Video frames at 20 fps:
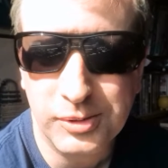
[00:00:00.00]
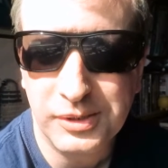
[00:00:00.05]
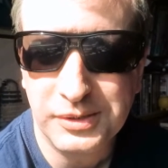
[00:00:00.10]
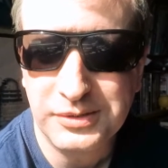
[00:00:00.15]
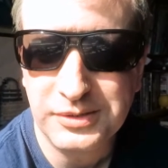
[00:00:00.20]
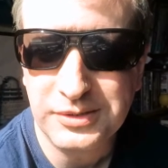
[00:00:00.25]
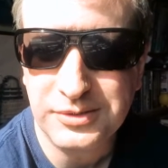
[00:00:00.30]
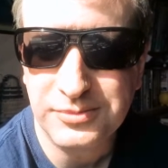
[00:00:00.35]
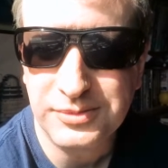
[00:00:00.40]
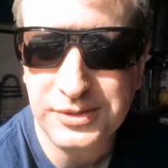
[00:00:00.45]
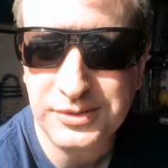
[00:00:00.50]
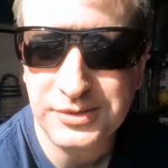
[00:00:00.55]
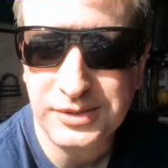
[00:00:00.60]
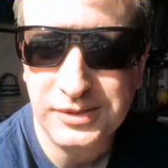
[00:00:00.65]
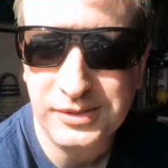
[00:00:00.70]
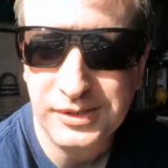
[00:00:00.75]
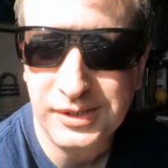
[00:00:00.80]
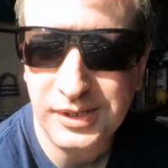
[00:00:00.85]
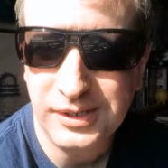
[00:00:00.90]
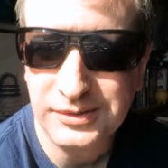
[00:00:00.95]
apologies for the
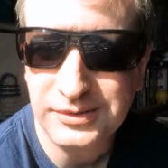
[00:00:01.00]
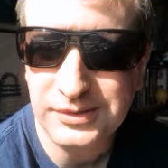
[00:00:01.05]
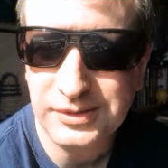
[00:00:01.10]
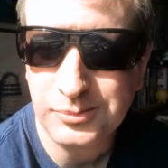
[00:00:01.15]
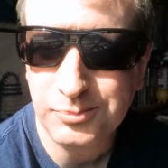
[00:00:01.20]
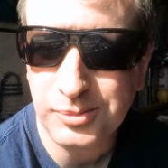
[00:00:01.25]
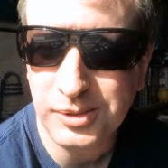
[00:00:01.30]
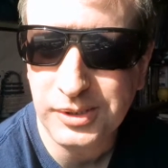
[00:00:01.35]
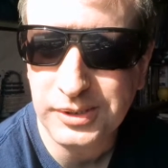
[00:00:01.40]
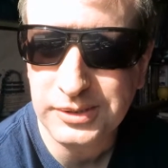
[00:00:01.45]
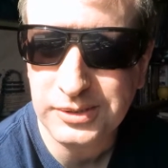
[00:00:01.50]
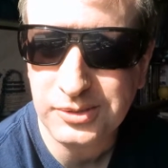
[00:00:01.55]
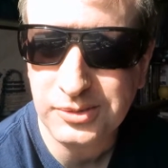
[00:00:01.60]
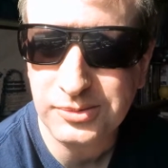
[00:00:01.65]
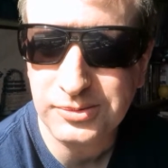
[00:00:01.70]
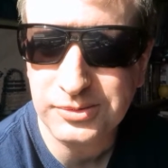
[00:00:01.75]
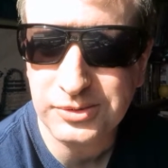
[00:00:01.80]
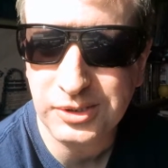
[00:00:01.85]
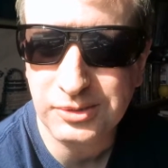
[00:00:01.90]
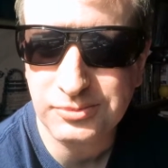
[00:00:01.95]
sunglasses, but I
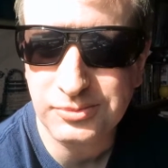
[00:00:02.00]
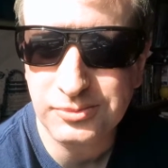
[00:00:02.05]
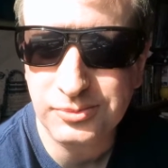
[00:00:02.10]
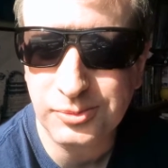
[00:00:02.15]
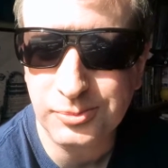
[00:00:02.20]
do suffer